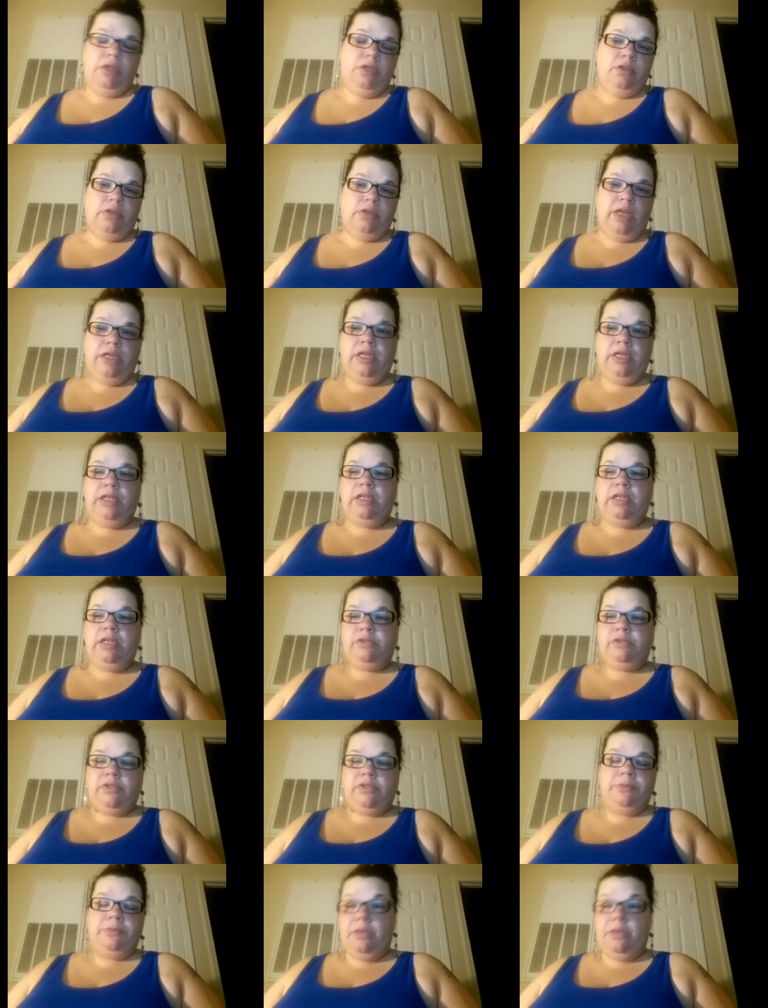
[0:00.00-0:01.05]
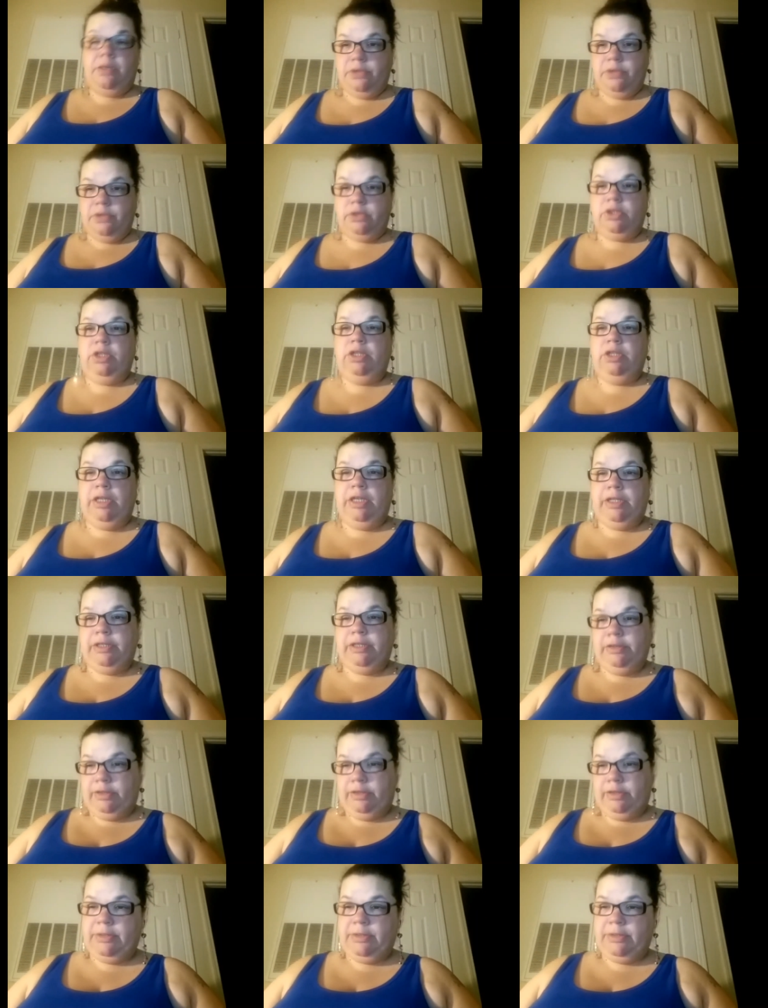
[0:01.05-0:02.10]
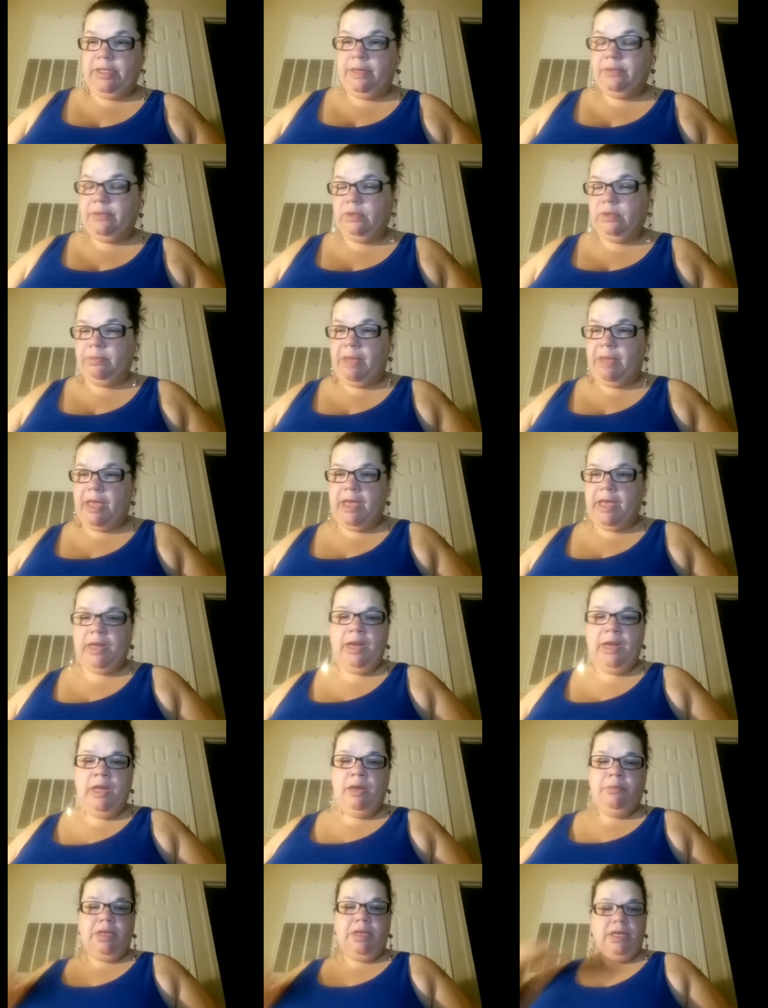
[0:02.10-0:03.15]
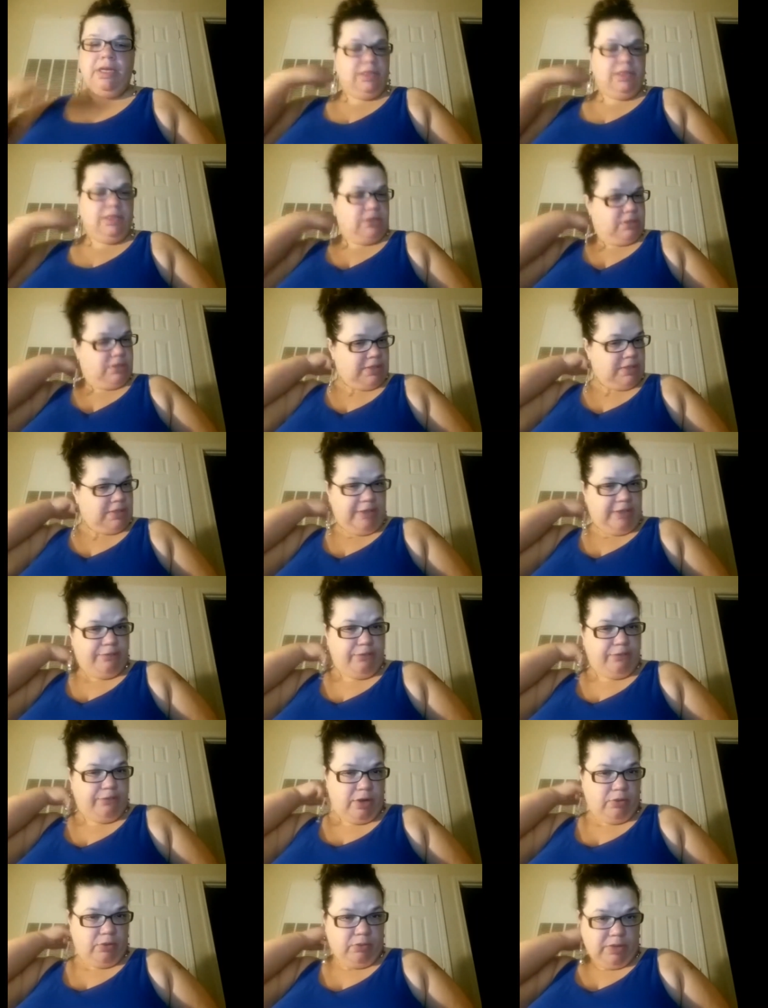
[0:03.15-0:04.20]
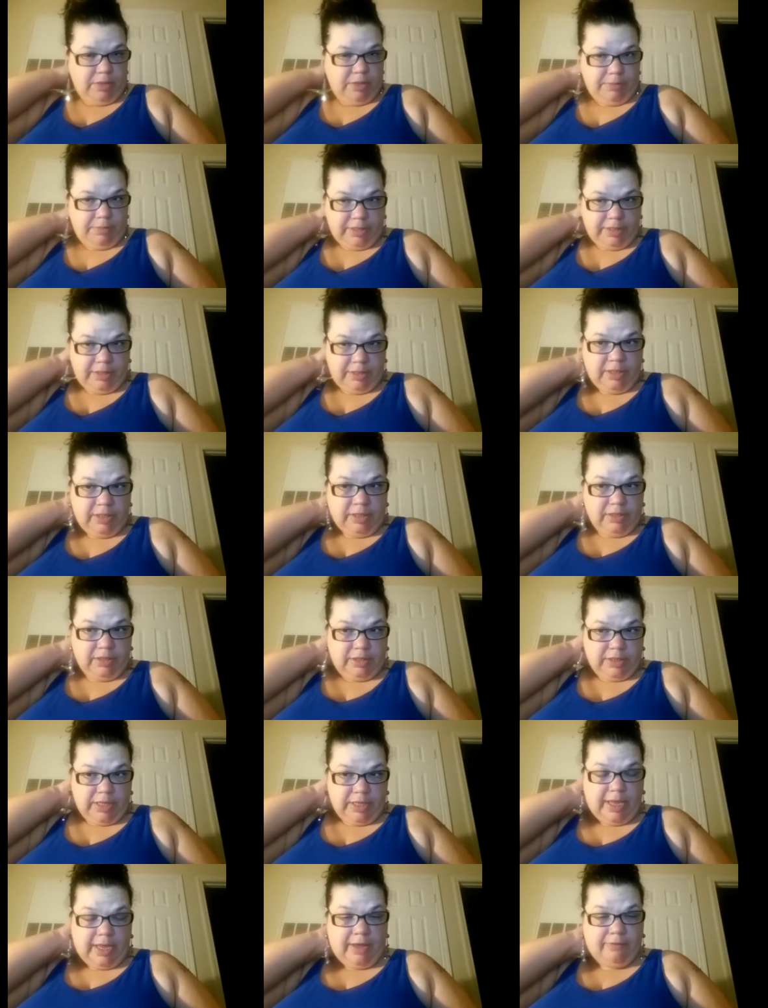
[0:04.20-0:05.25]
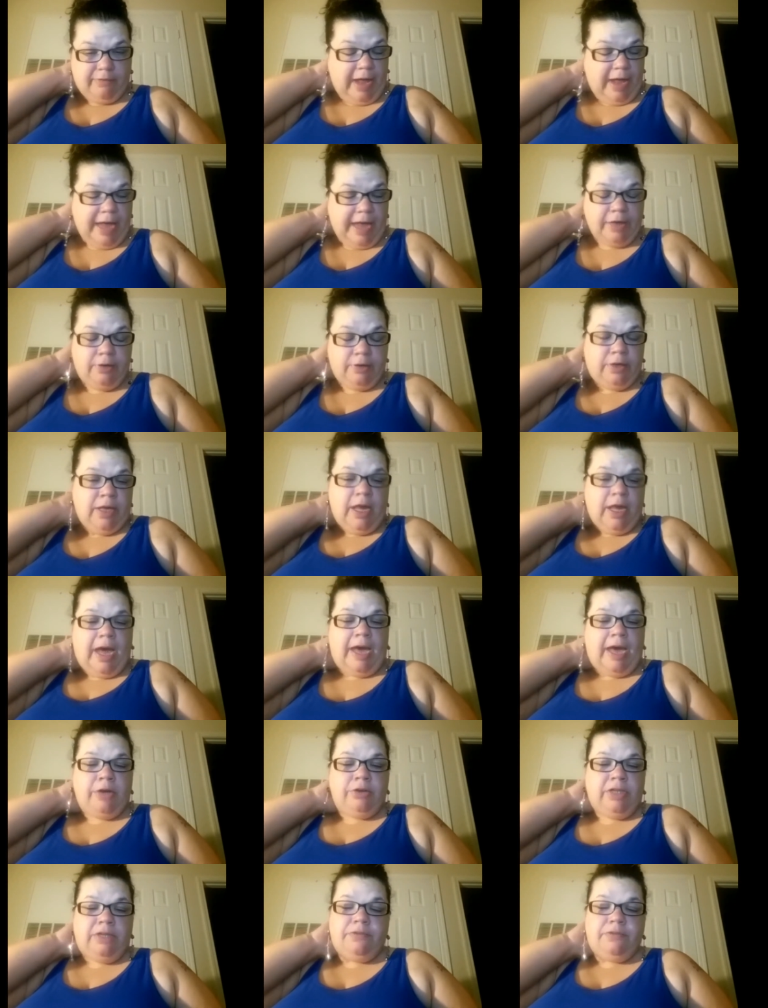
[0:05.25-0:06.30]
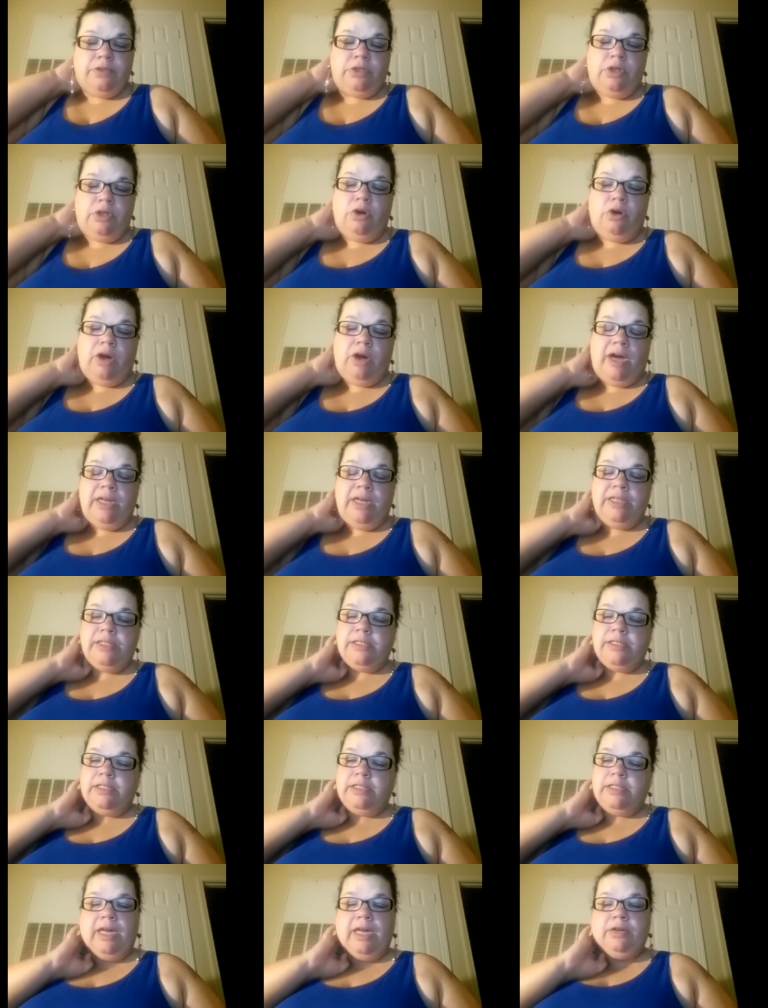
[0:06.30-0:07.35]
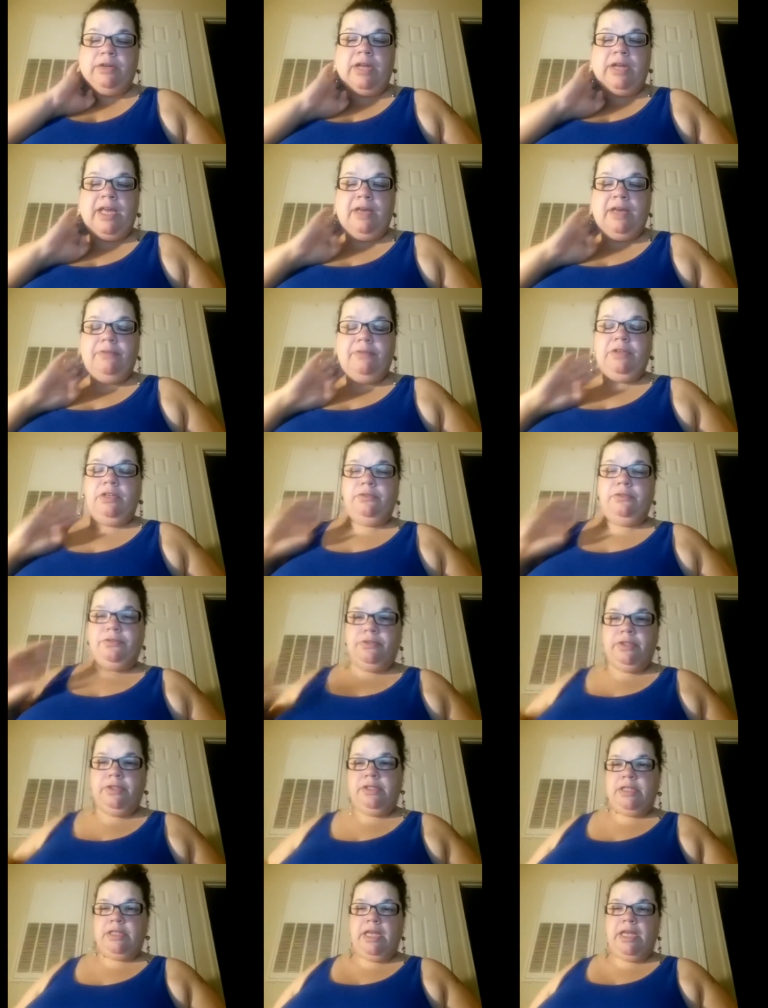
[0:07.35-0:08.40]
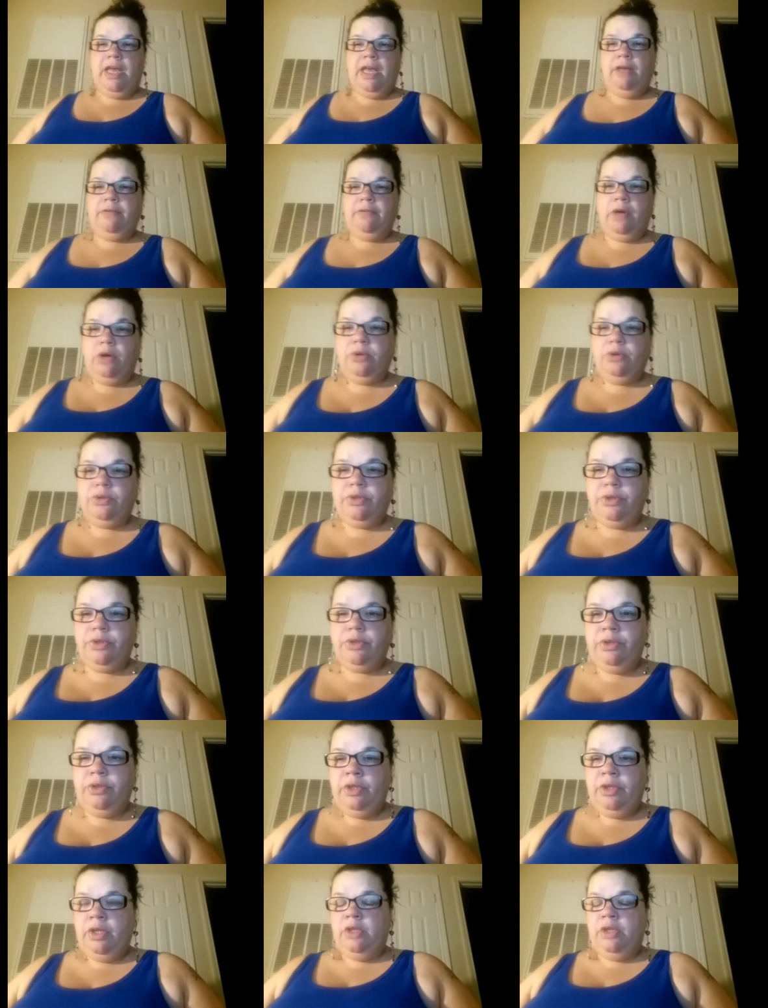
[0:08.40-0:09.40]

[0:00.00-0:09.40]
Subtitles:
And it sometimes it's good and sometimes it's bad. But it's just like for a woman to have, I don't even know. Honestly, I don't have any friends that have odor.